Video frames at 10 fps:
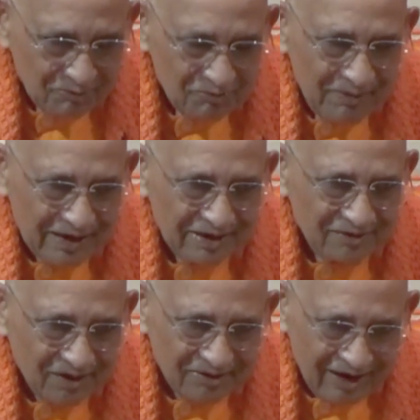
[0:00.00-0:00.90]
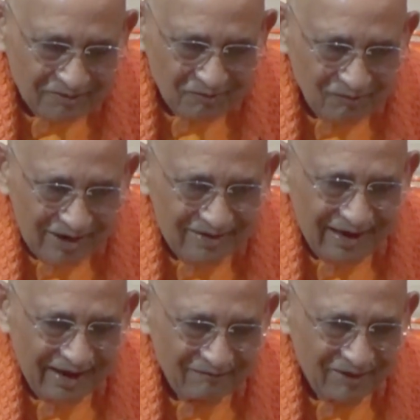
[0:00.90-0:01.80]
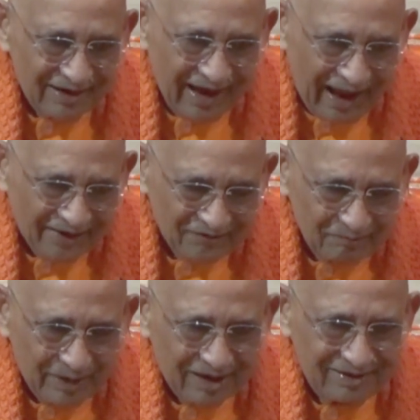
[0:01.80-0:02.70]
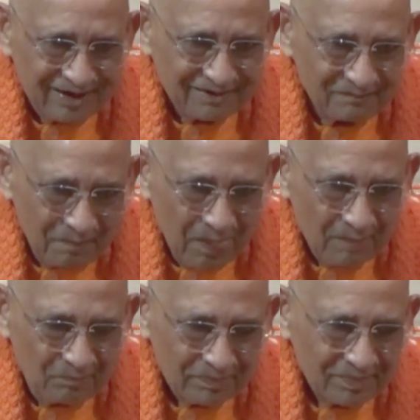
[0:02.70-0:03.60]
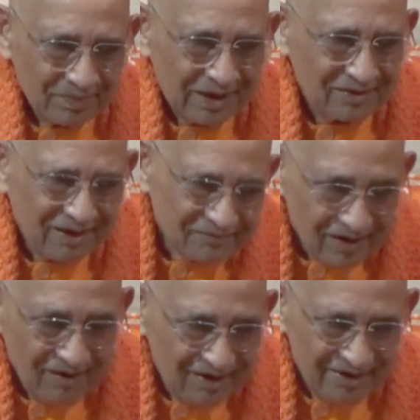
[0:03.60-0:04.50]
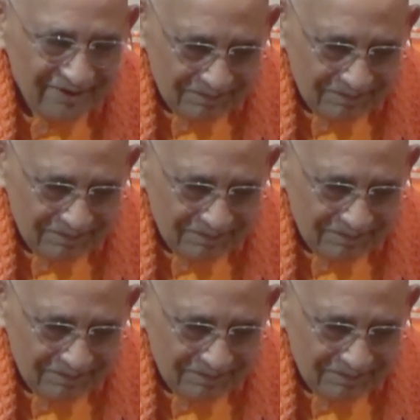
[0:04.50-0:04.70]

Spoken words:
movement is not just one aspected. That just learn